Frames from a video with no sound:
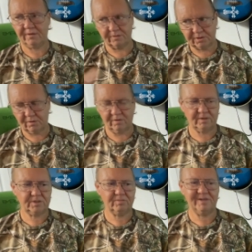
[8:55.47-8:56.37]
Those
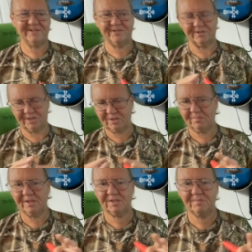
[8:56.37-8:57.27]
cordless ones, they're just
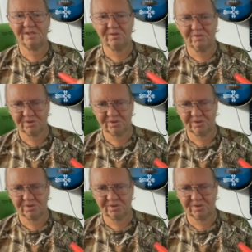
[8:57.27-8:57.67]
meant to be used